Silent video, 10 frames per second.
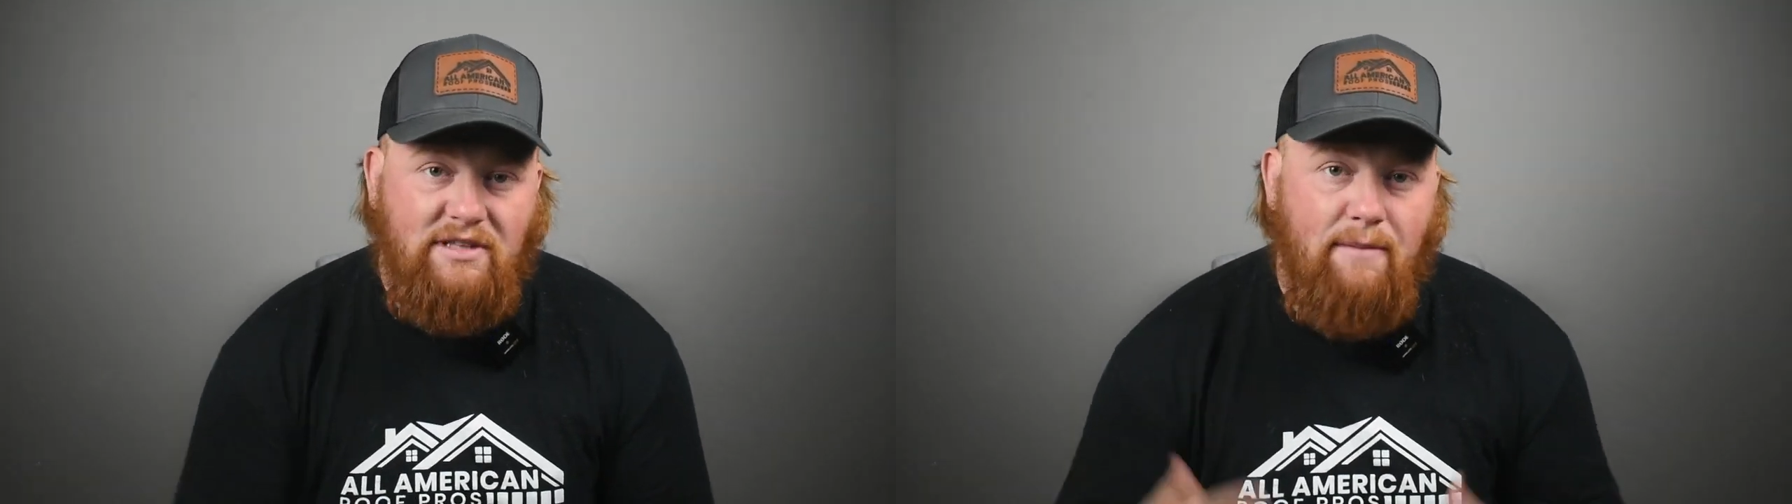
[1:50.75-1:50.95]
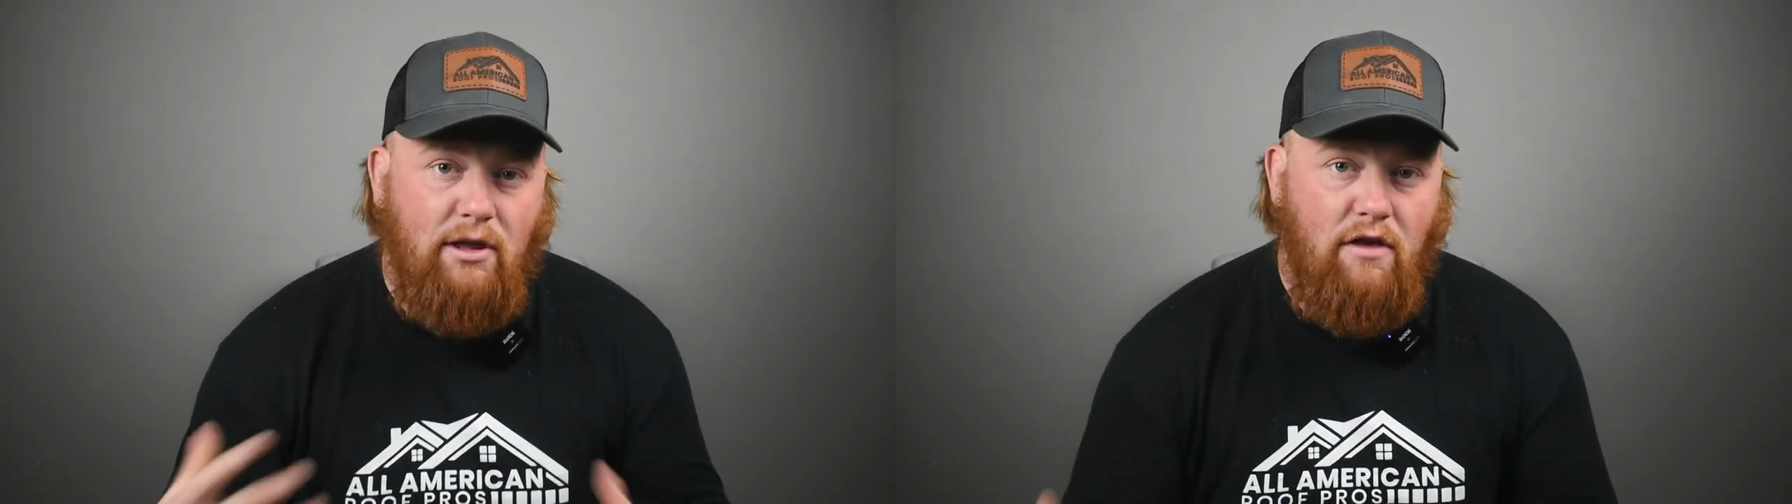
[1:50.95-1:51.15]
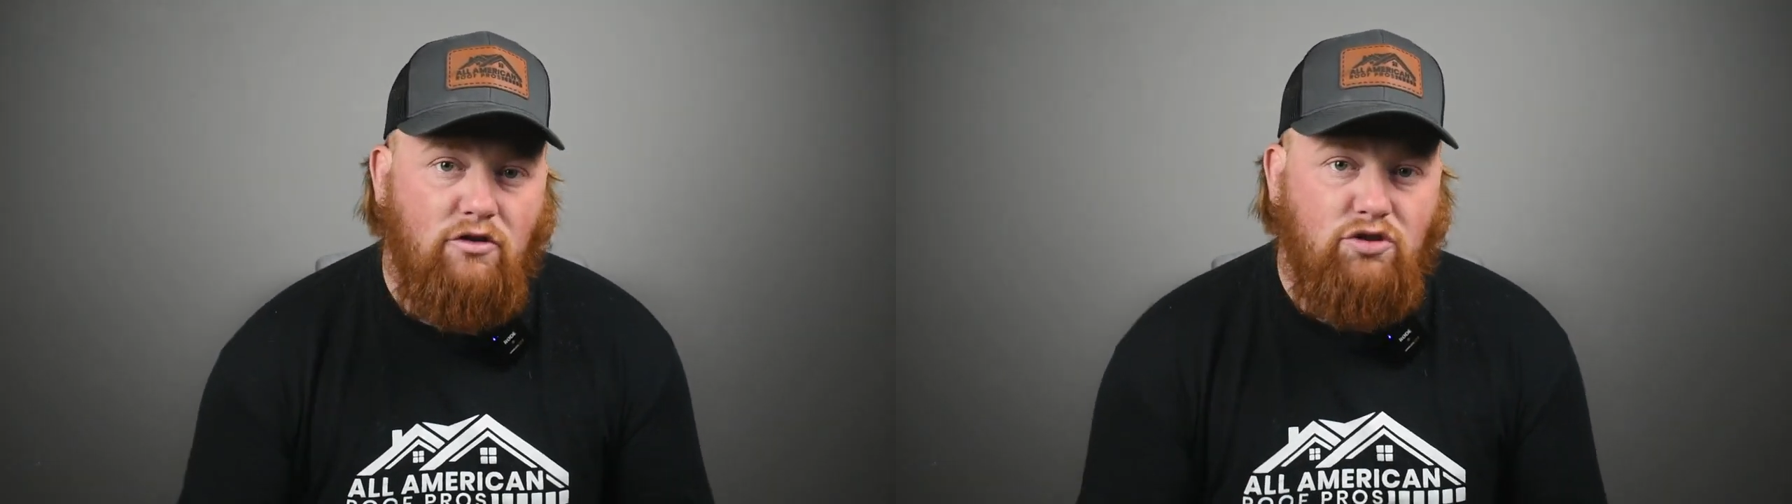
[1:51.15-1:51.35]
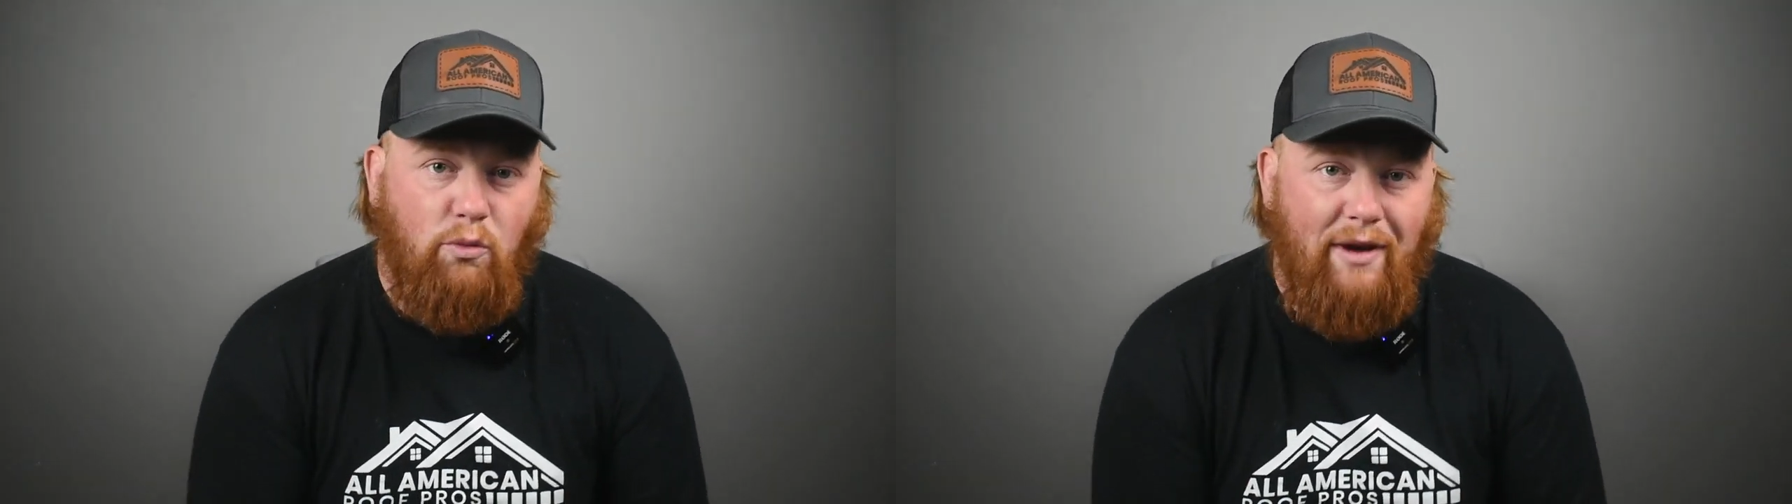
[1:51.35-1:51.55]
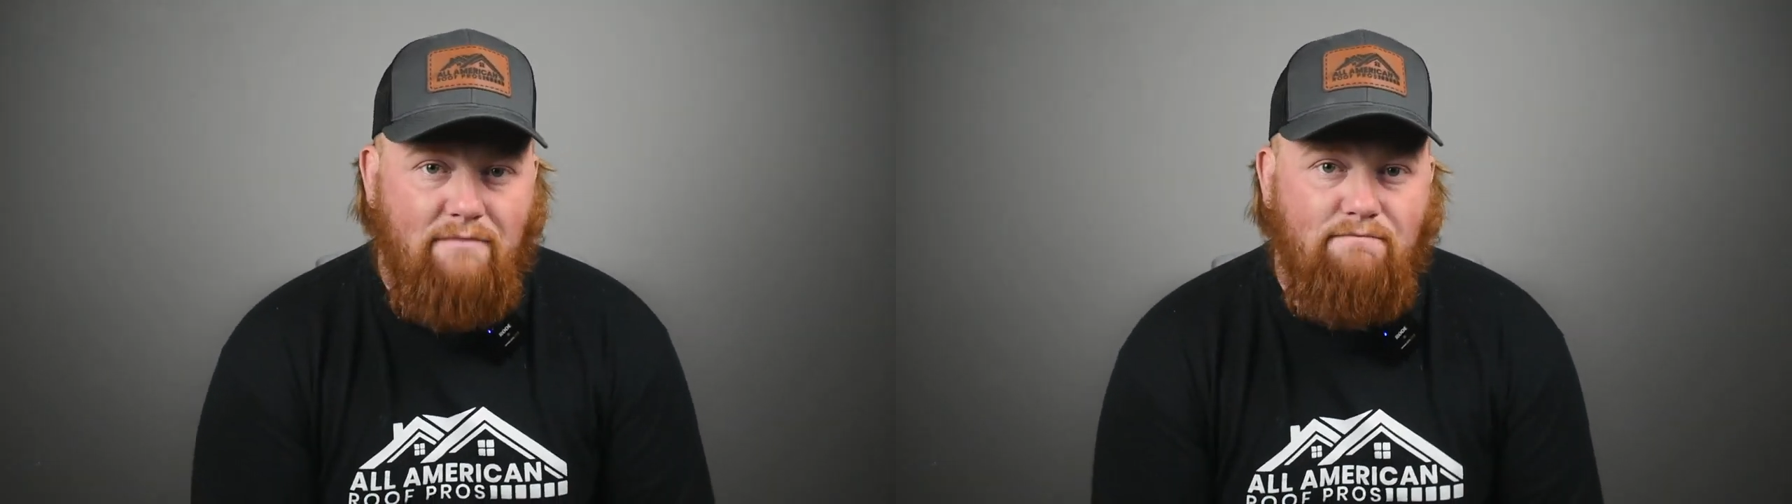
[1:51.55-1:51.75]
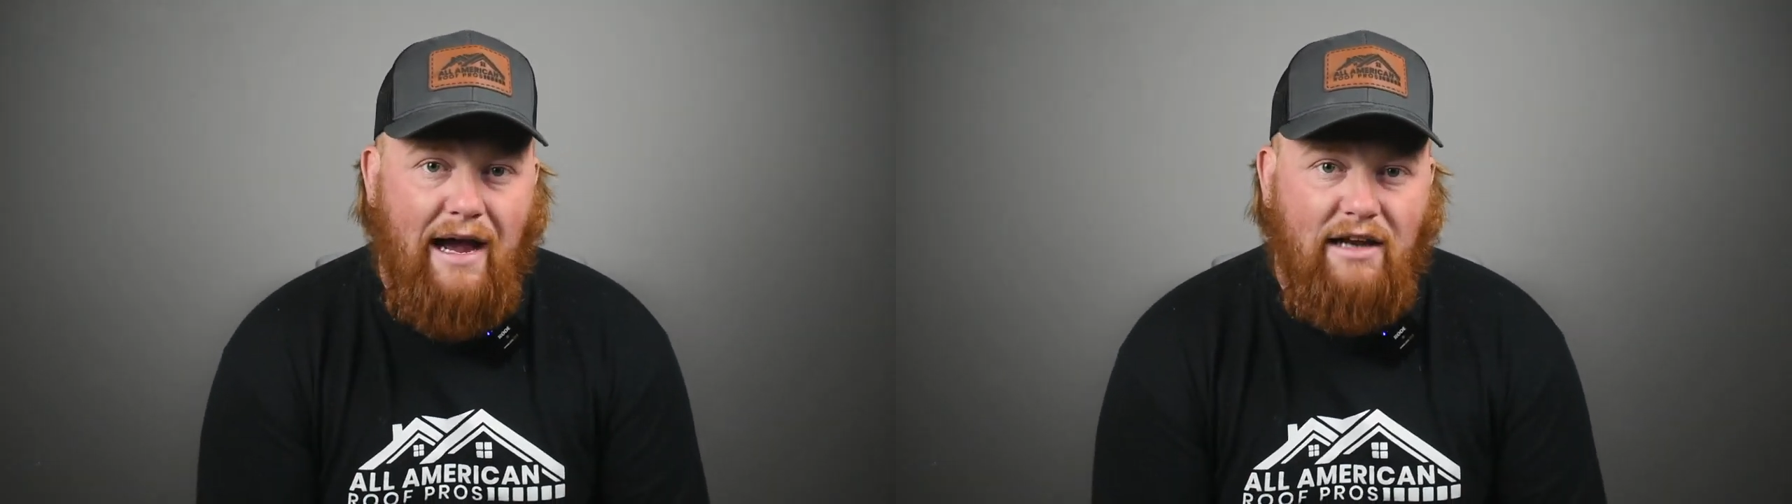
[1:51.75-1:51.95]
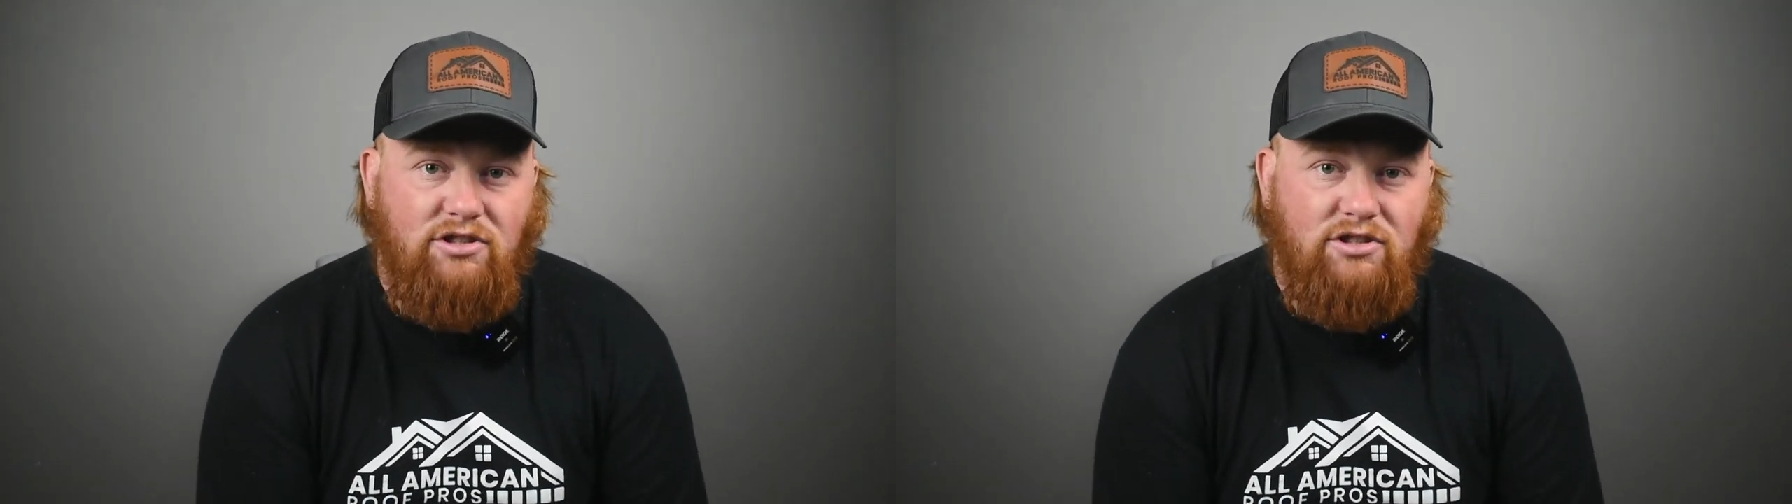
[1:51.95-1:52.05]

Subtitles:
typically those are written by